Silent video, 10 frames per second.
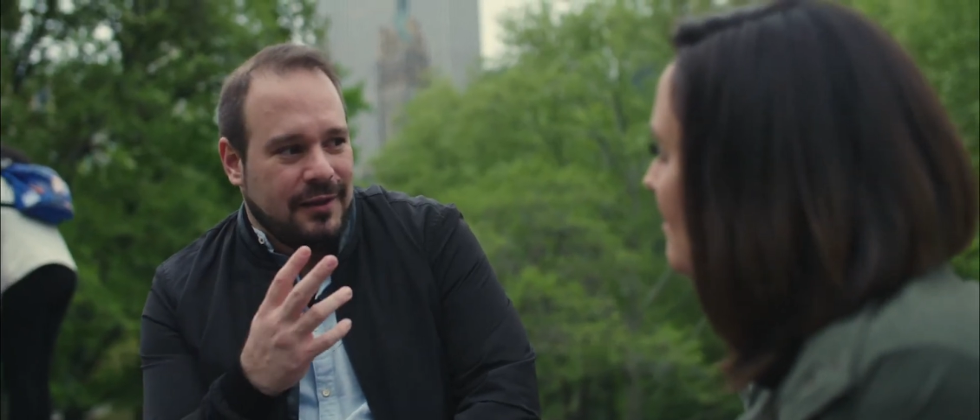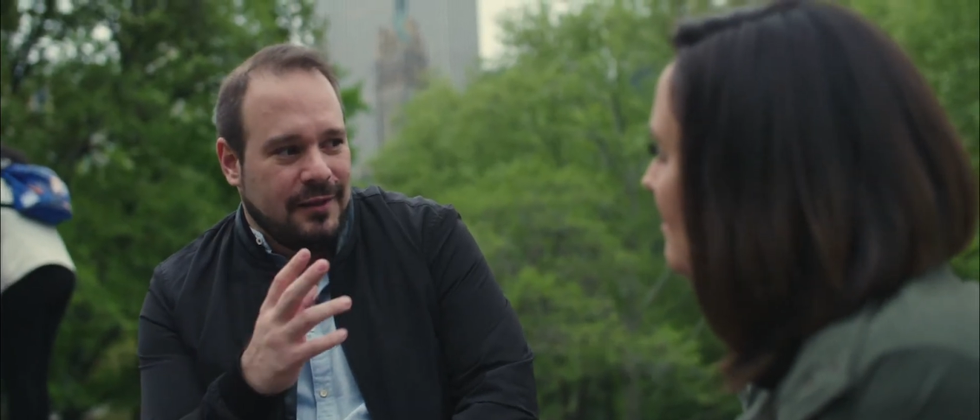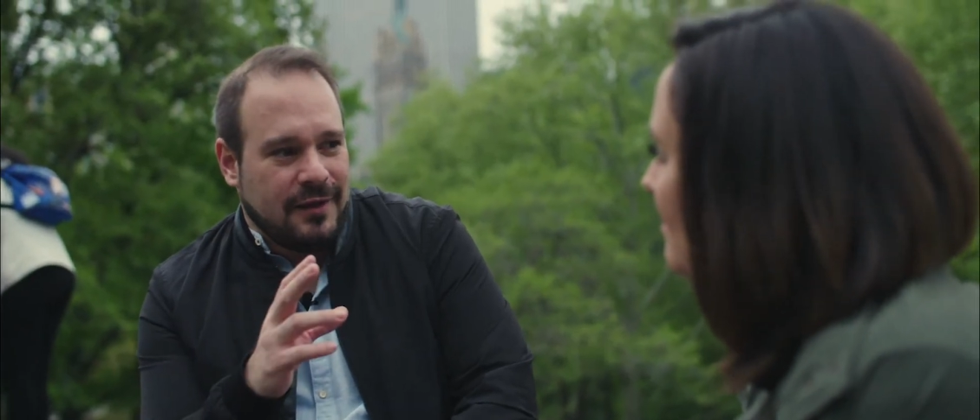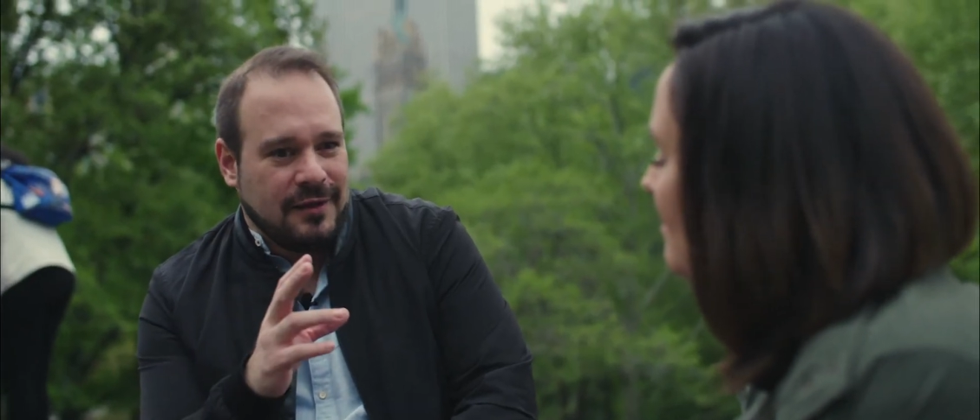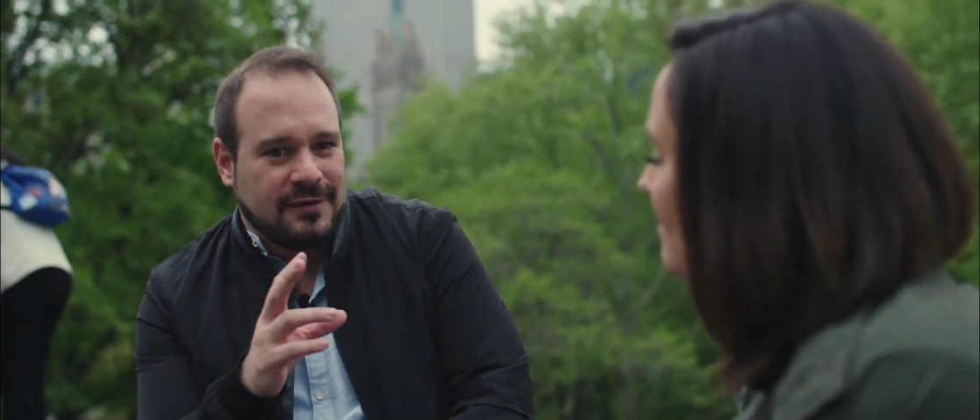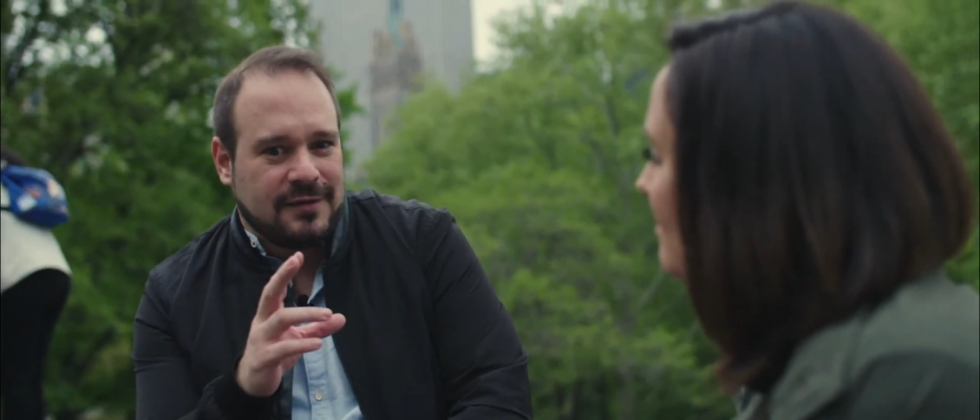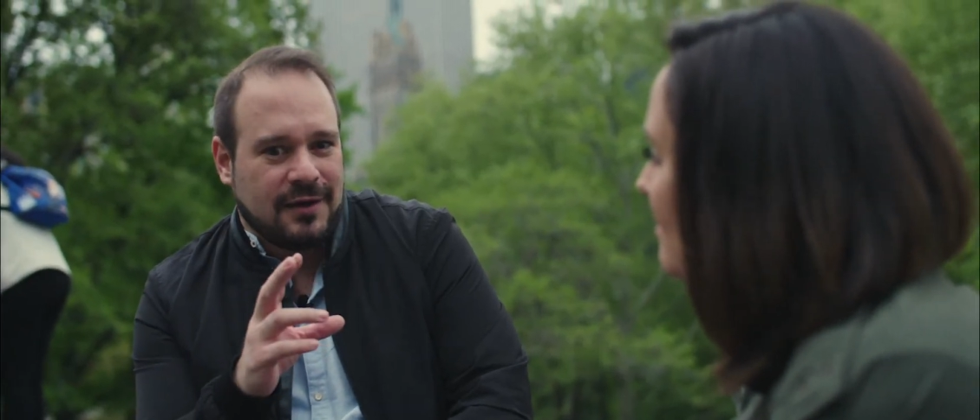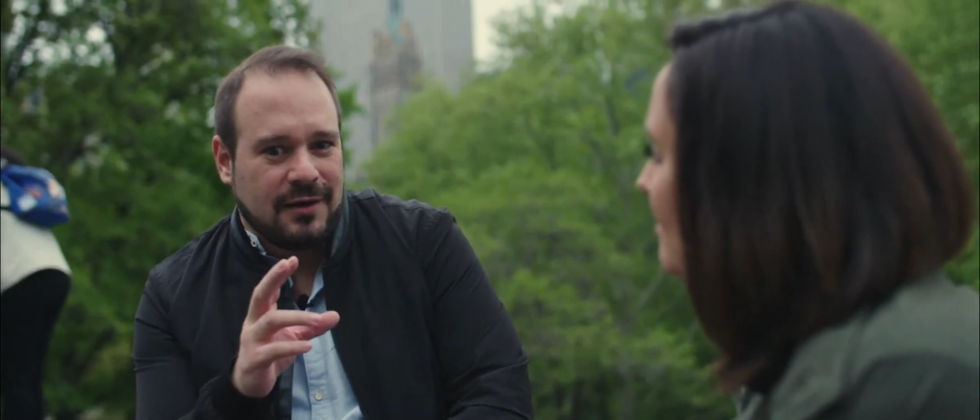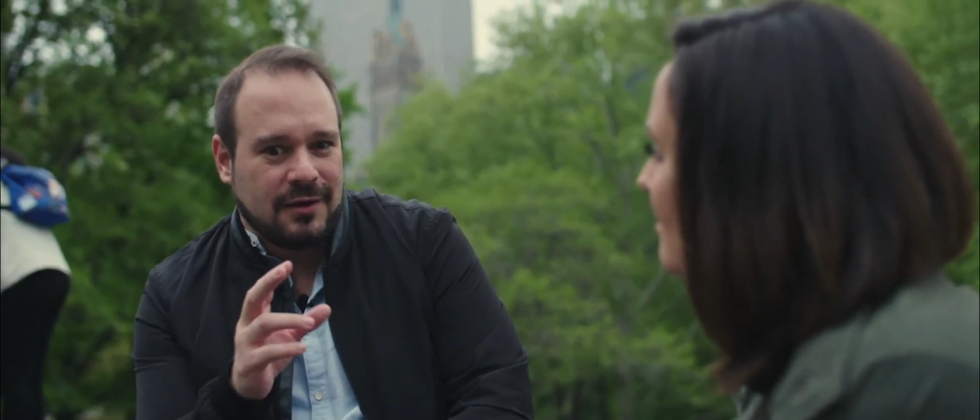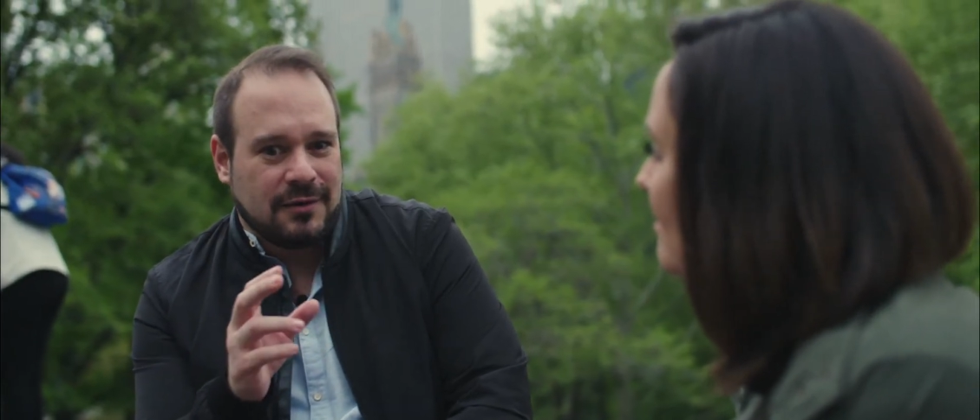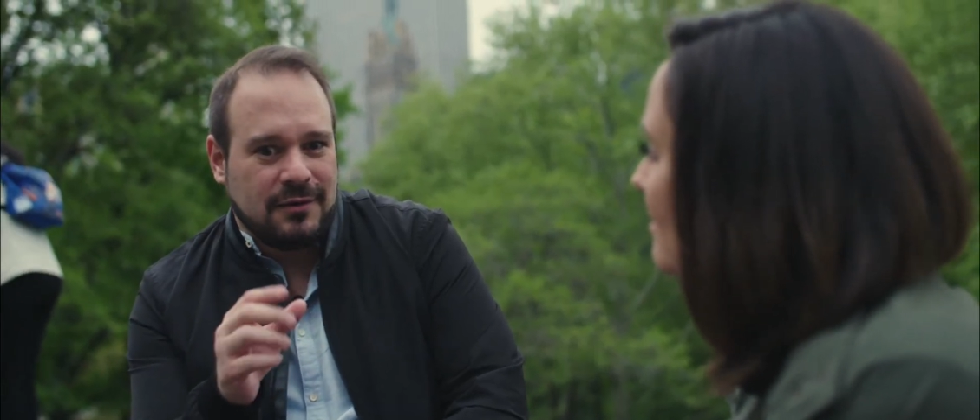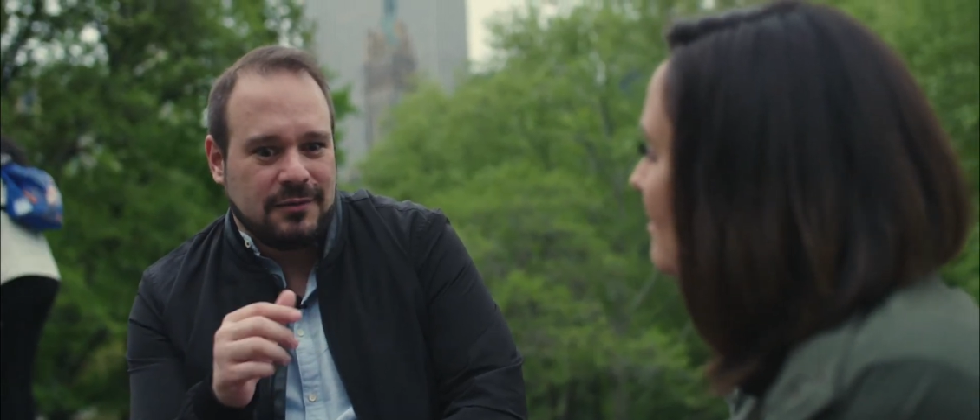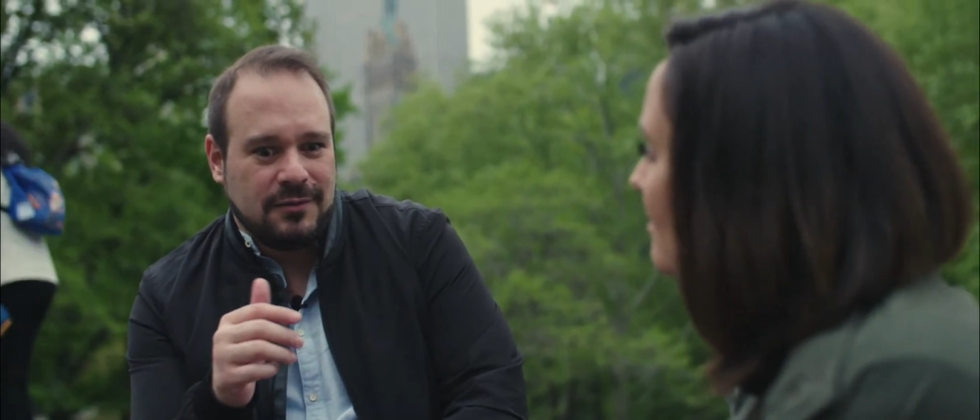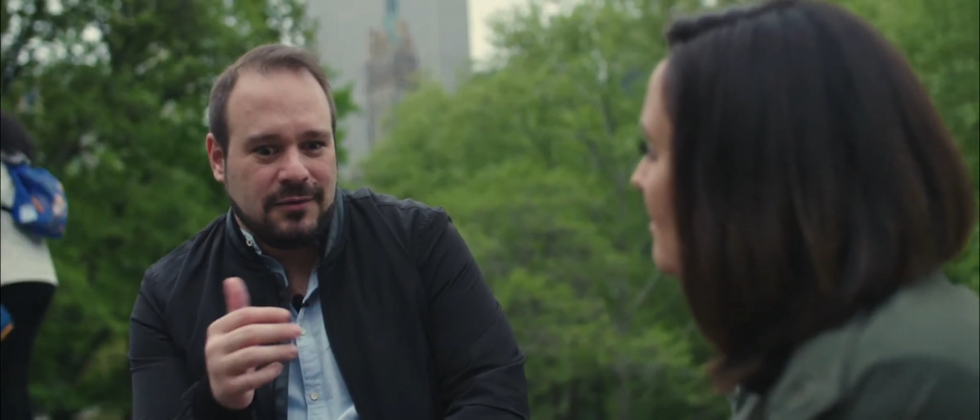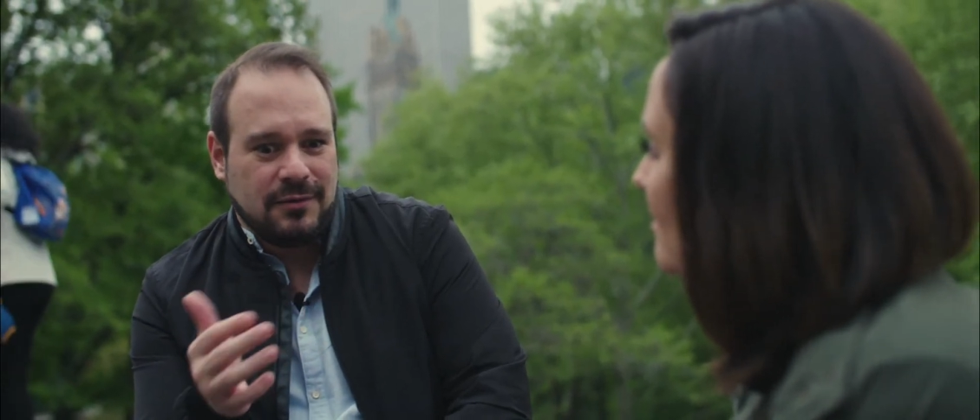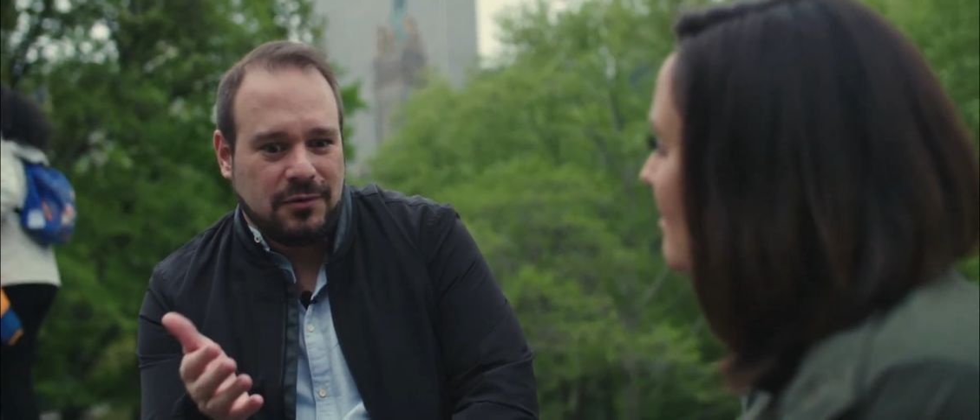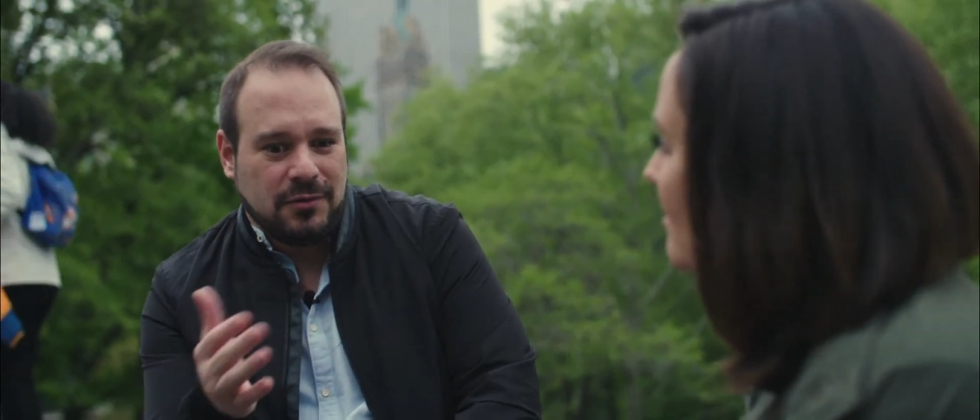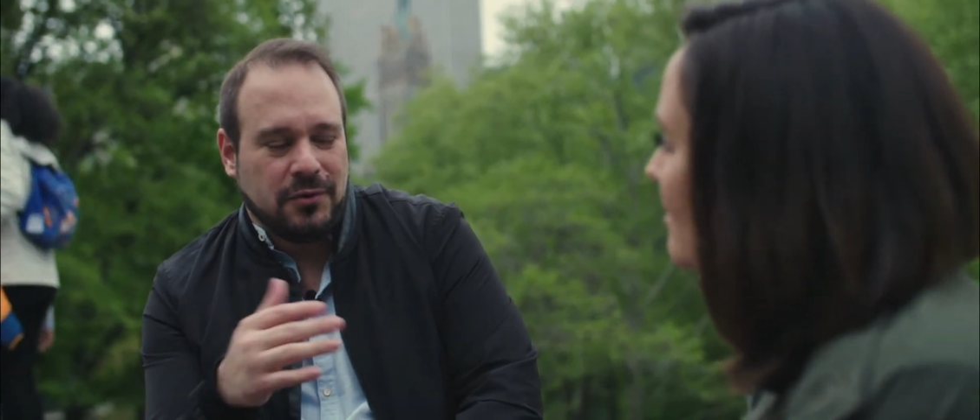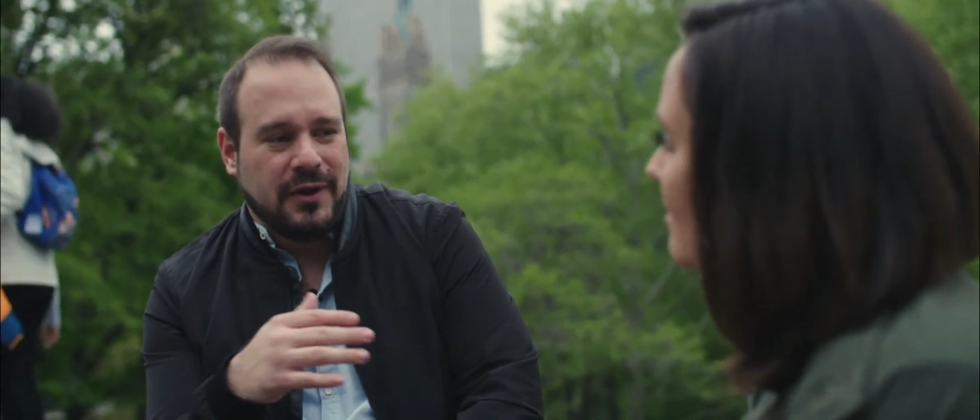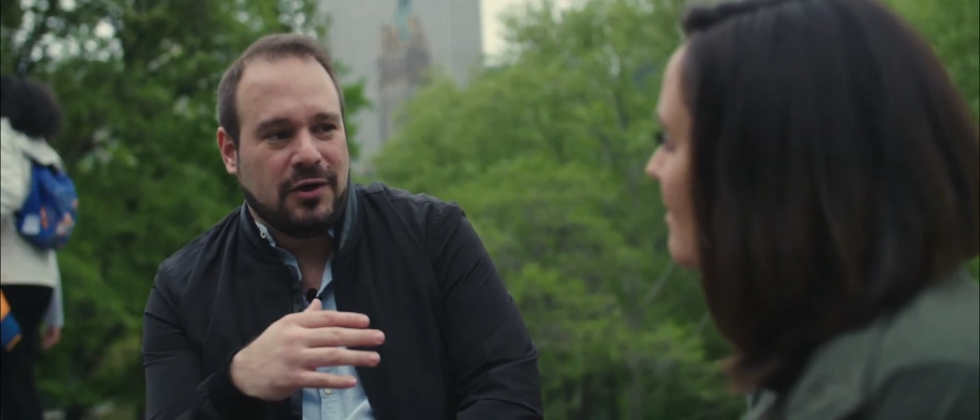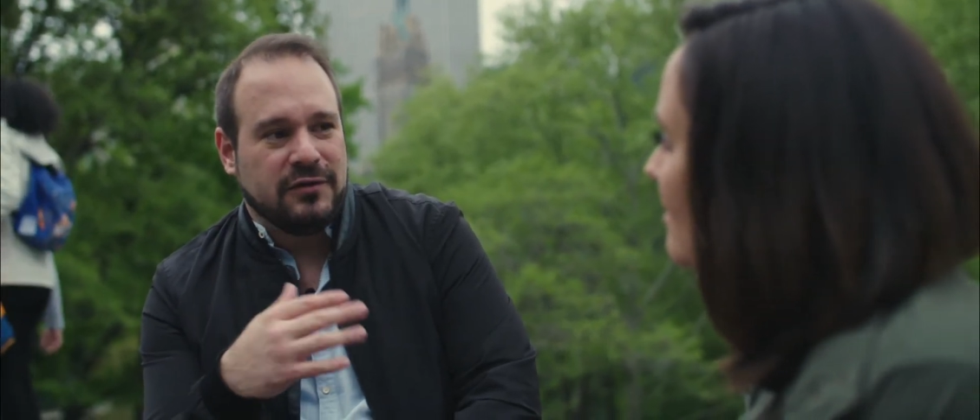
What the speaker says: they start doing